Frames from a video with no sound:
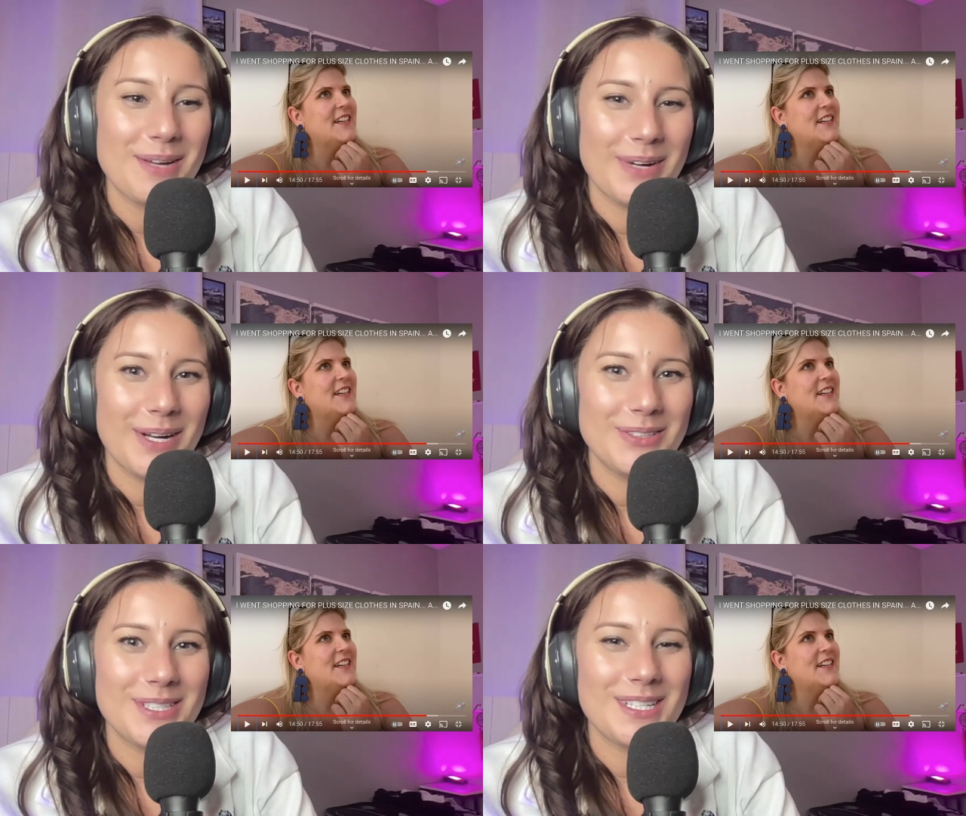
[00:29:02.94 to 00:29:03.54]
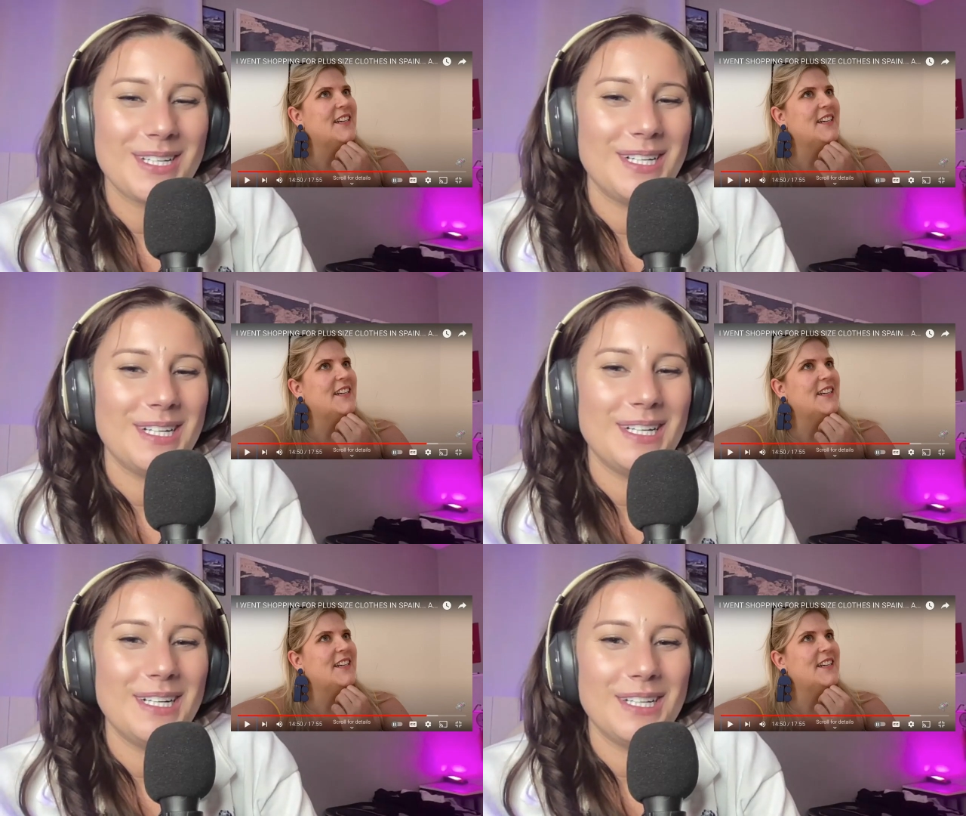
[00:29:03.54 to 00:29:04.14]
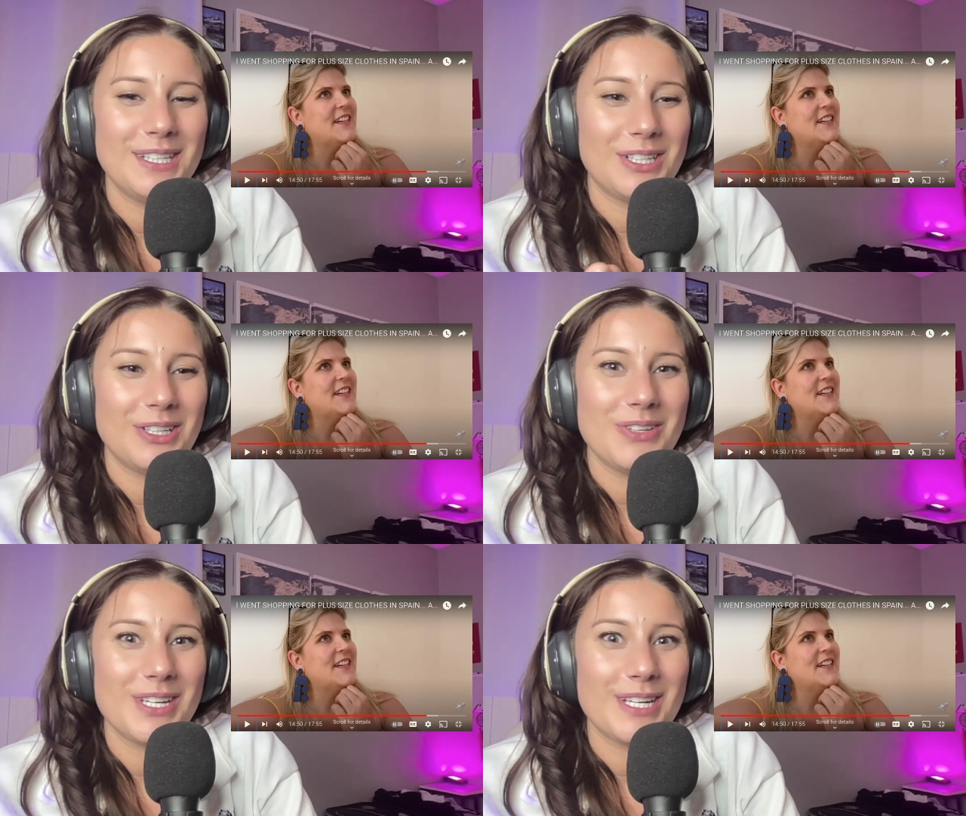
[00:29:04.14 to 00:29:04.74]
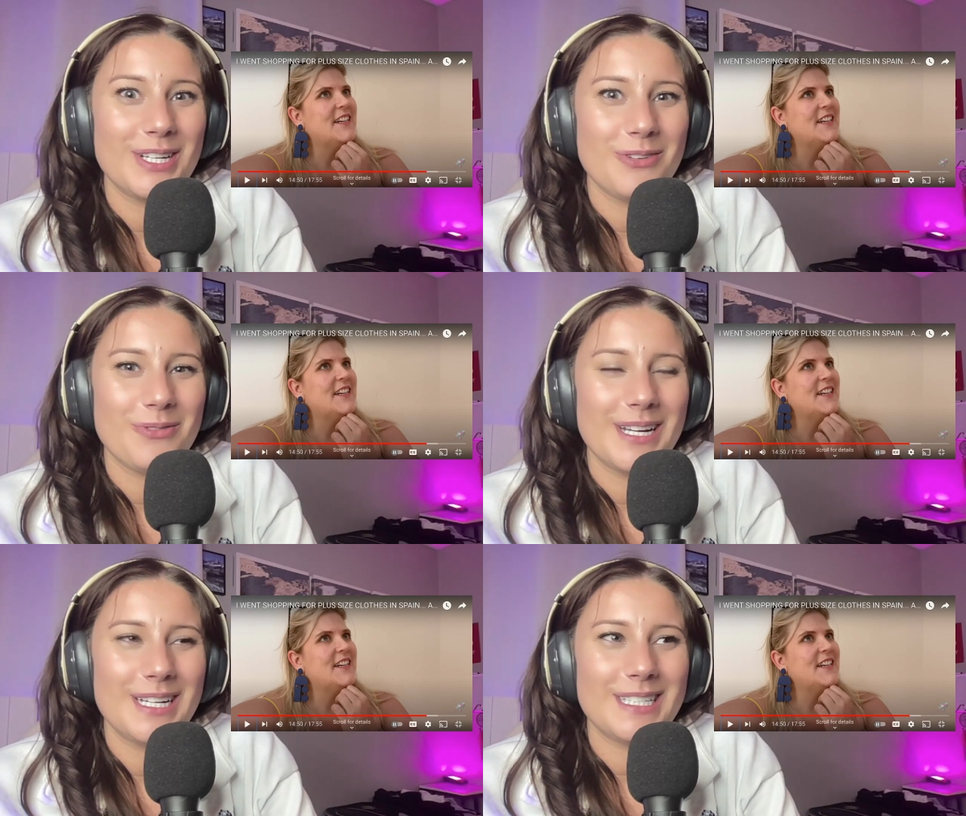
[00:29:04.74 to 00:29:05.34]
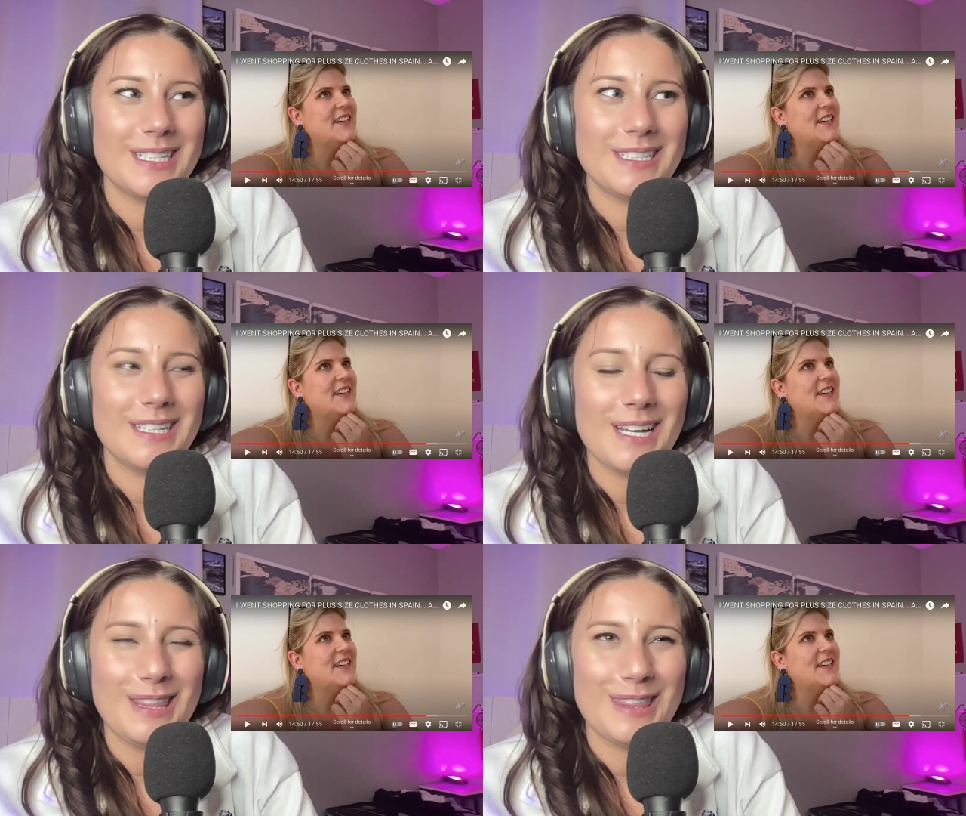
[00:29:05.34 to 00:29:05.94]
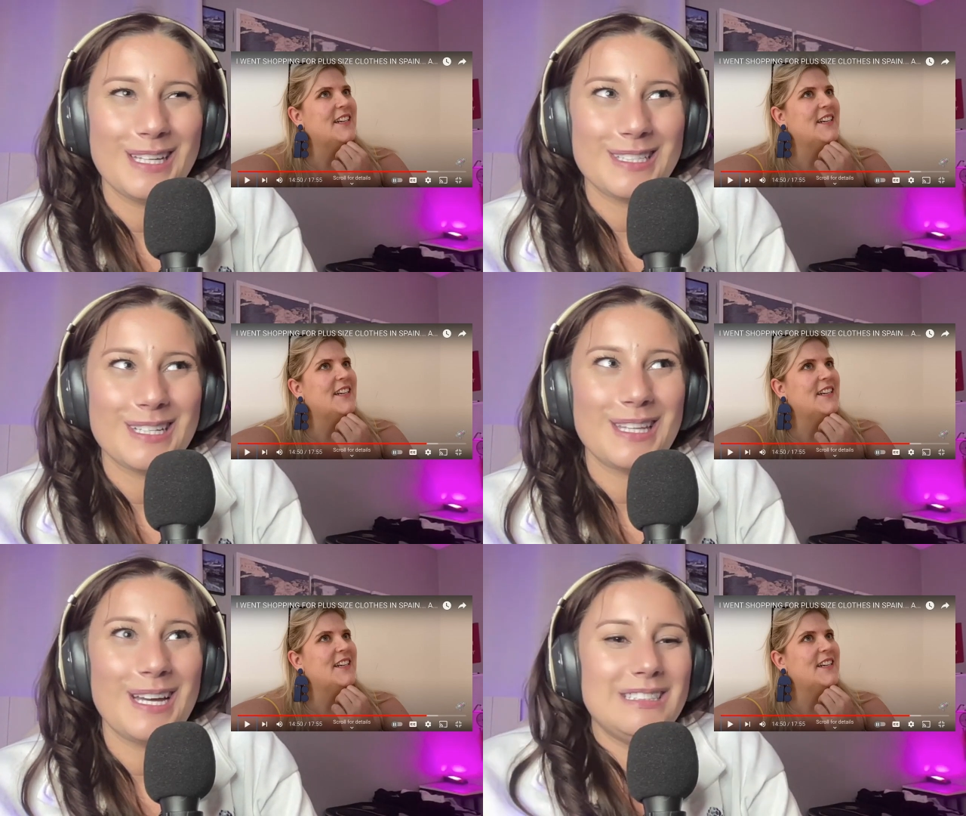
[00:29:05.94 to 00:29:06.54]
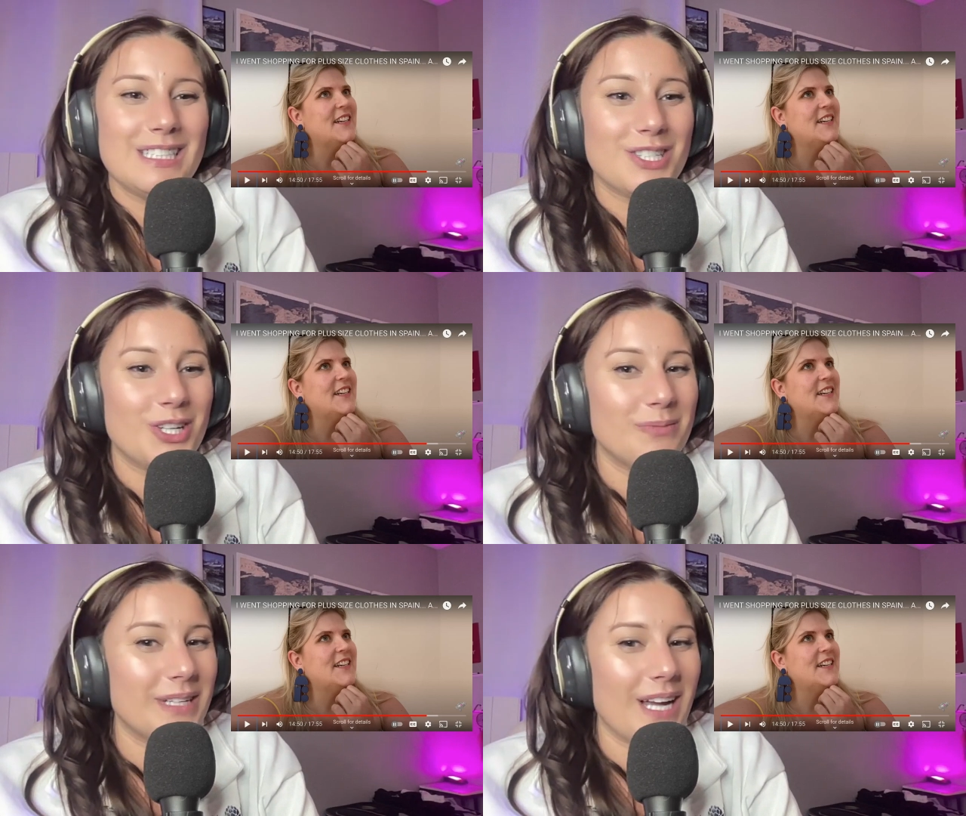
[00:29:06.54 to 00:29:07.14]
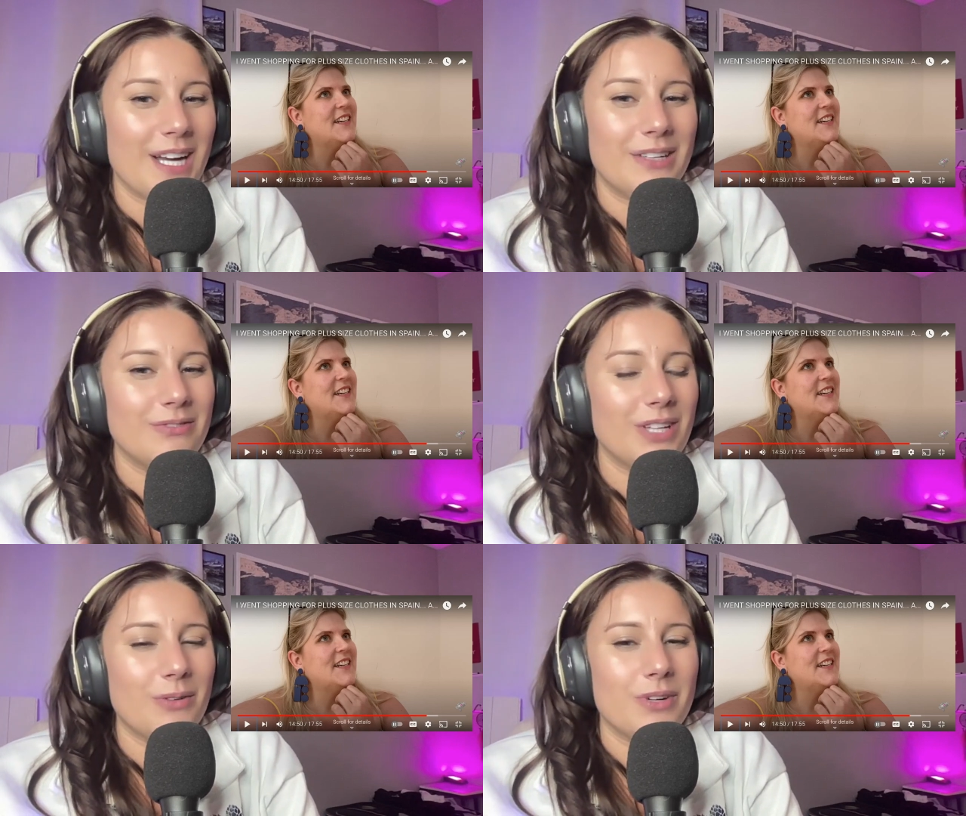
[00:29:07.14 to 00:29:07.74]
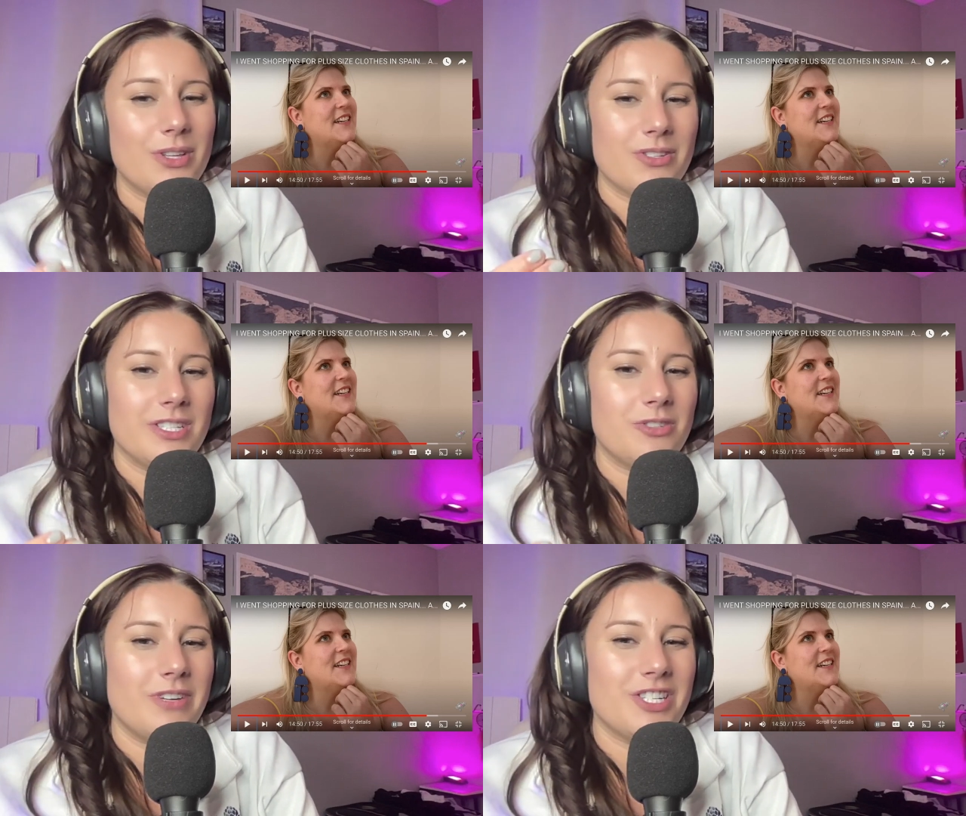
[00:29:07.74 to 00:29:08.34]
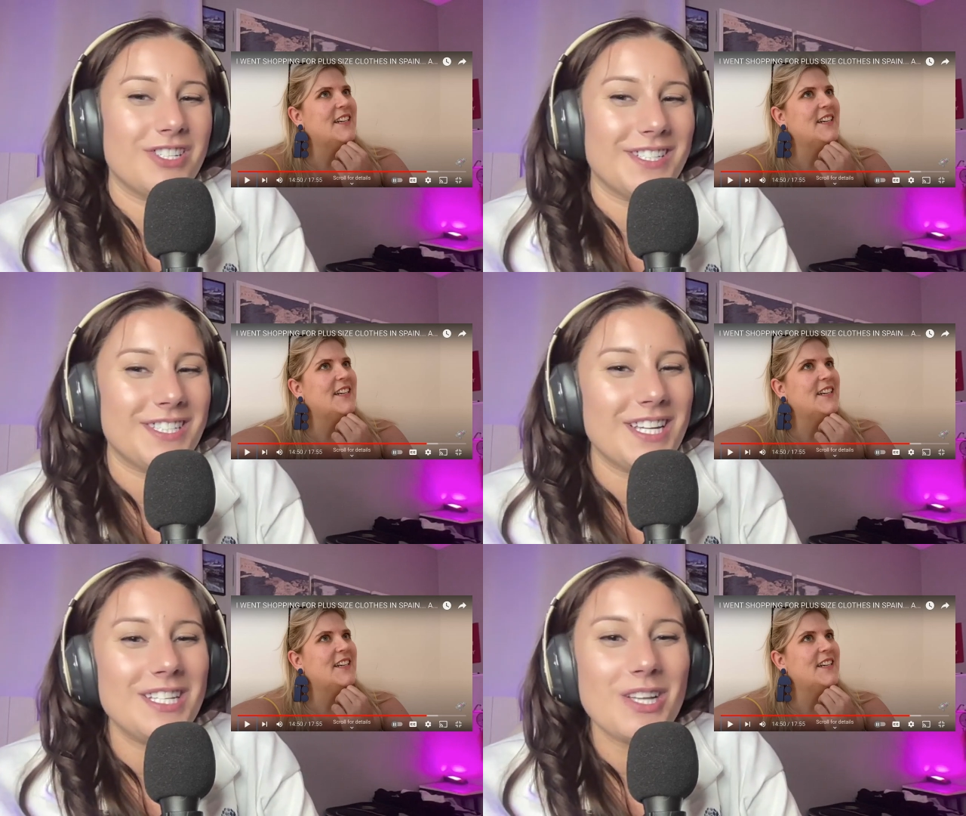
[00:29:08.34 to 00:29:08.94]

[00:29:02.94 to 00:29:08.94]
Speaker 1: about uh, the clothing and your weight and things like that. This could be kind of like one of those situations that's it's